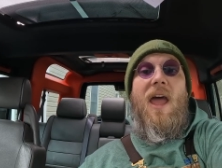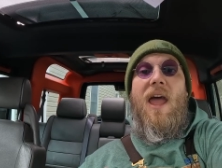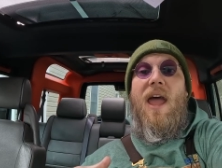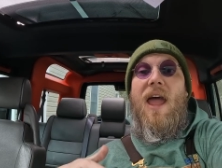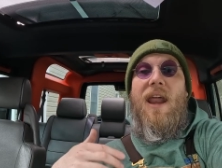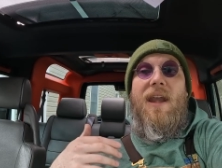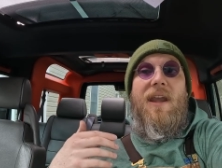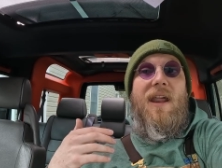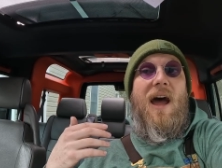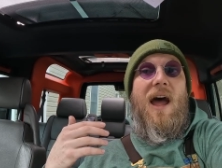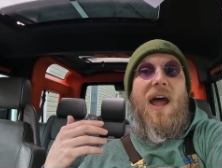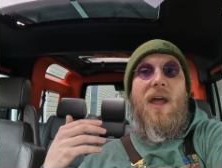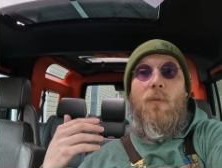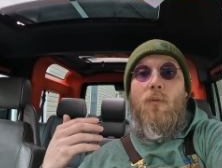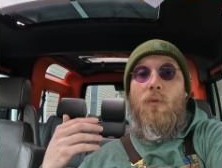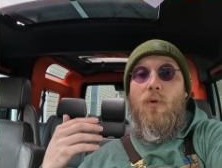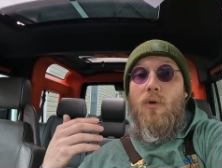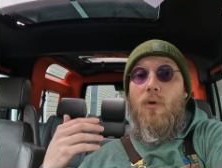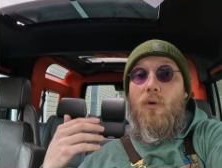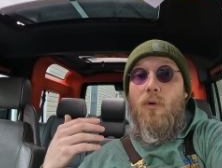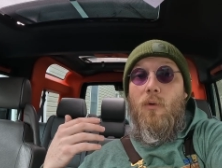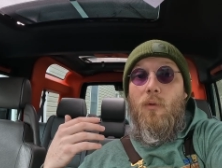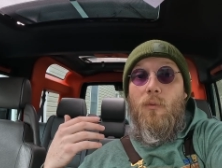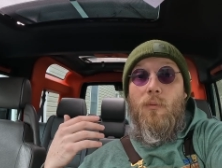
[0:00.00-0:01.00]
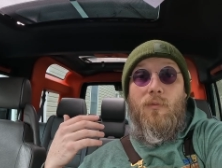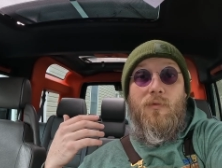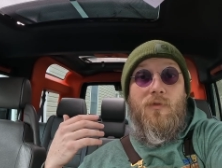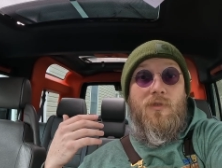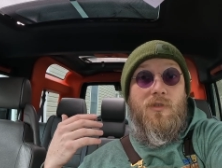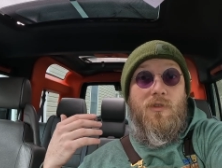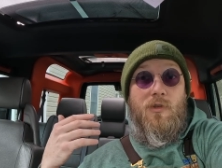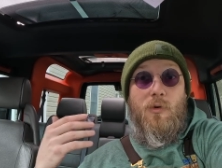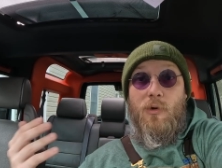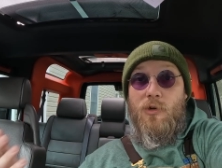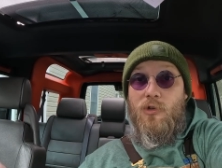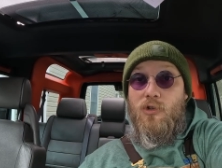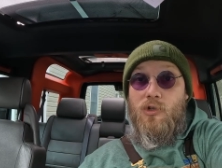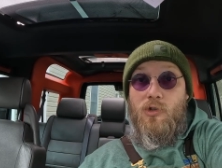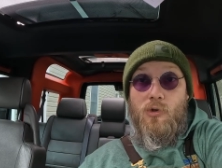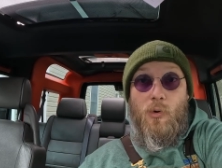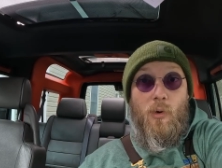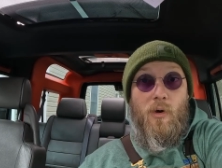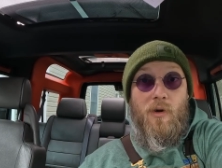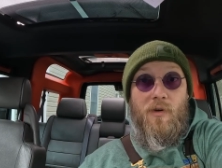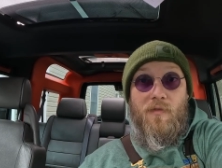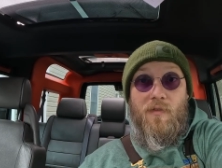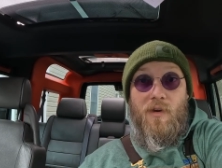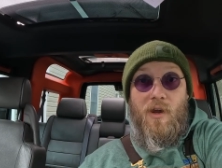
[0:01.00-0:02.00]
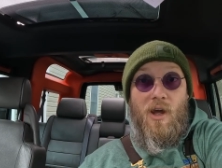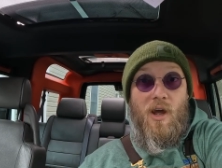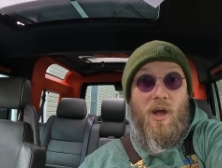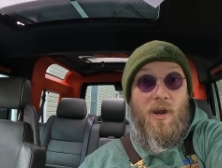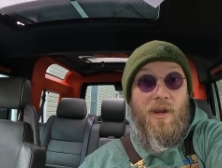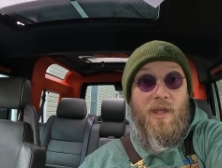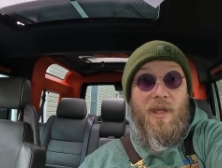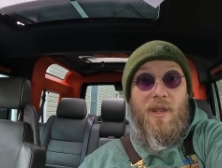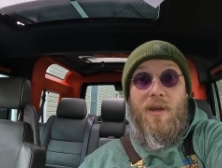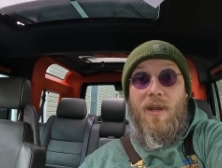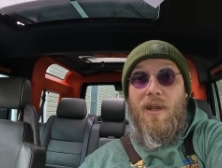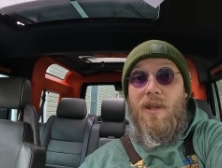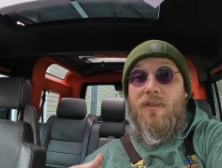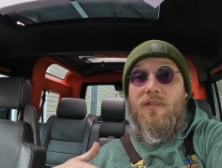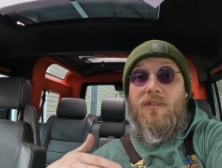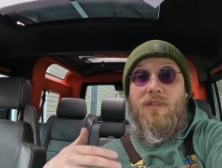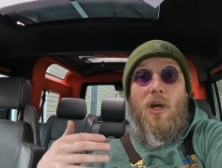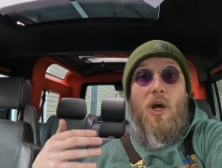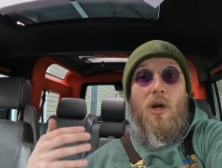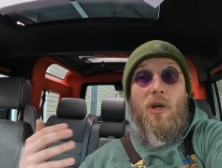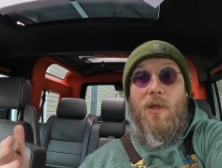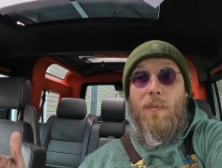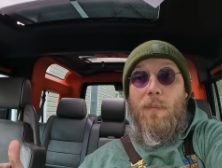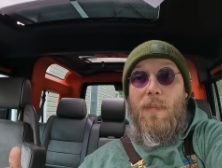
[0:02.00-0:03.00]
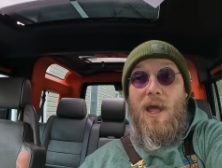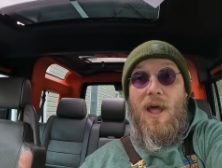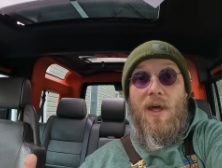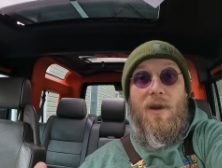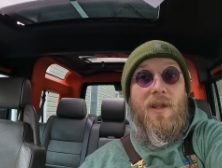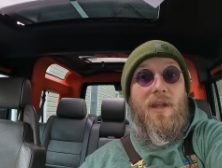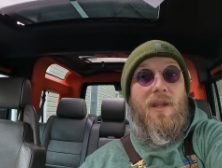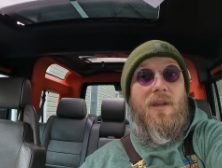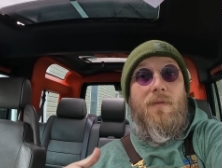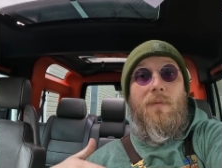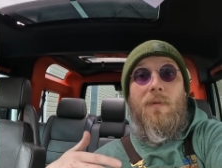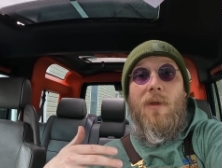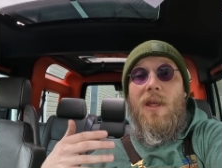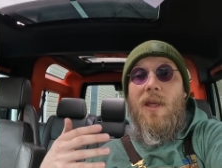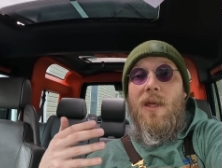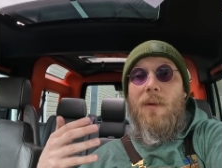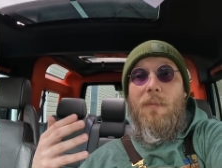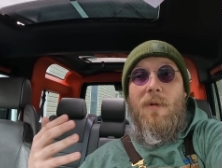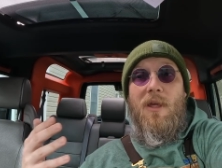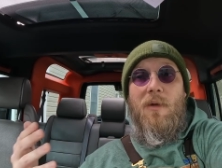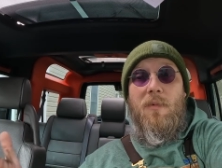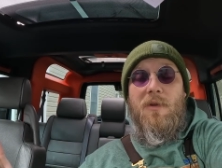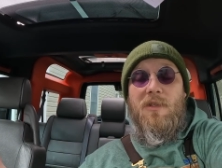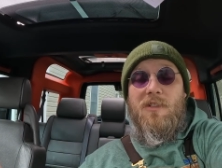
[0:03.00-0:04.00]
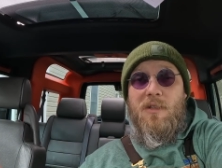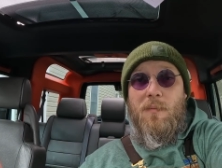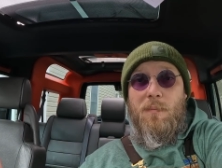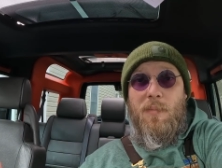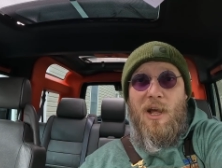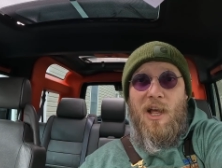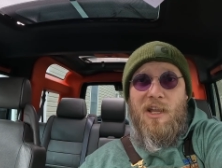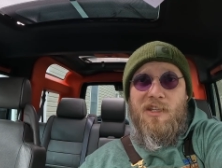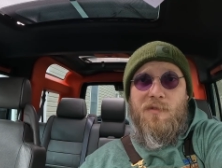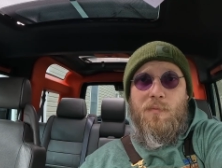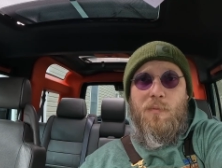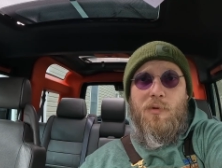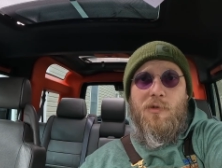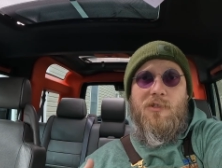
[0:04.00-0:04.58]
and I will do a short on it and talk about it, and maybe some possible